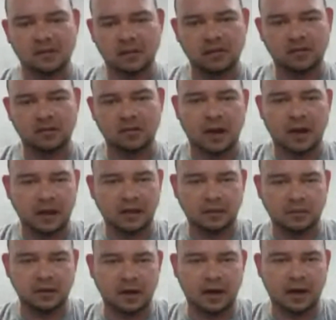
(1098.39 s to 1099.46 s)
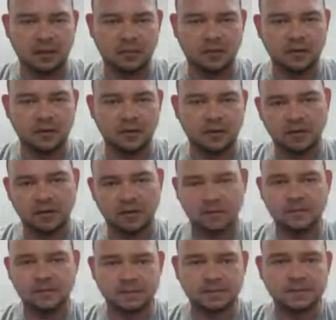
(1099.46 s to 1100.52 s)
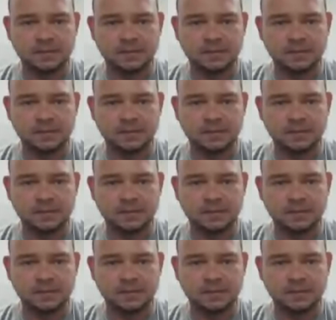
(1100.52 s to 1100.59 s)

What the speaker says: It's also highly reliable. So